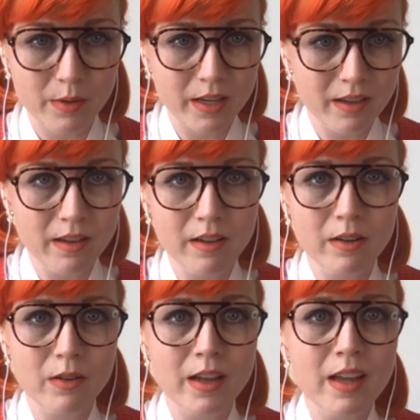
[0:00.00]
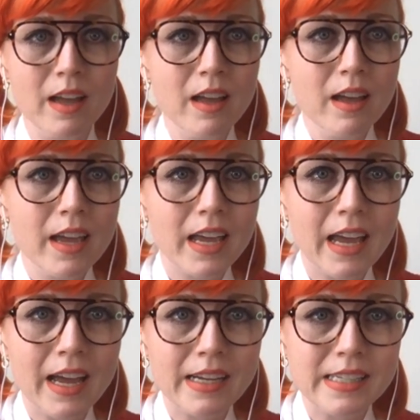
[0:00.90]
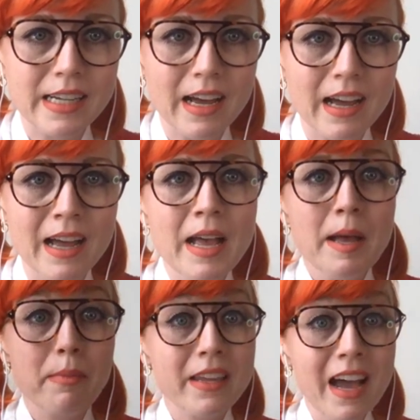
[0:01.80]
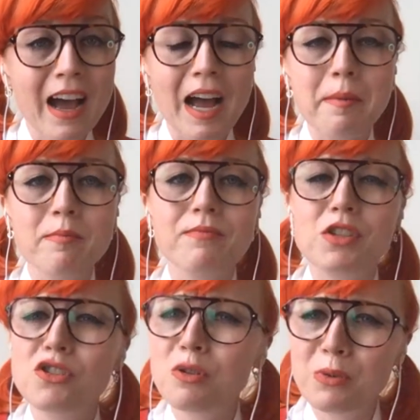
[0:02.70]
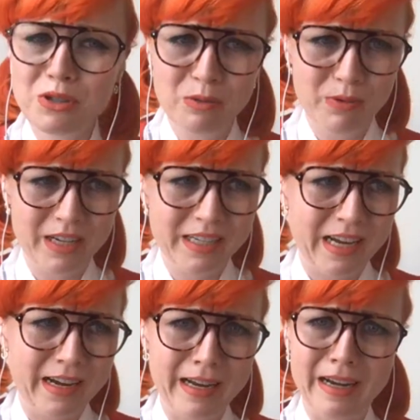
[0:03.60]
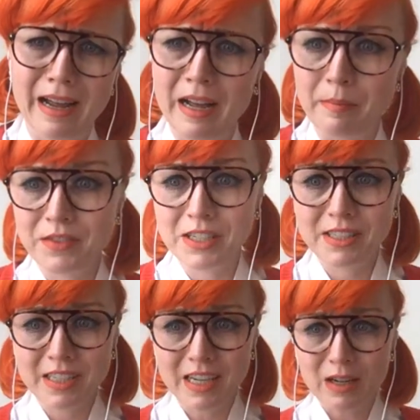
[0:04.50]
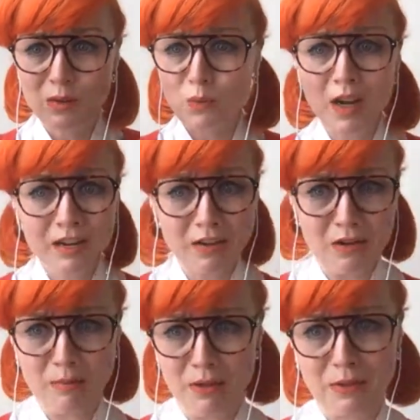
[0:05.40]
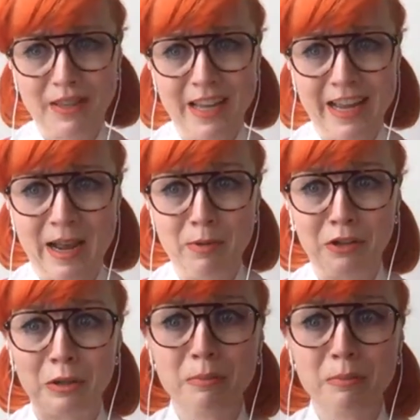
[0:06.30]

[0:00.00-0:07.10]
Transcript: Here we go. And uh, but yeah, I'm super super excited um, to see what y'all build with AI Builder.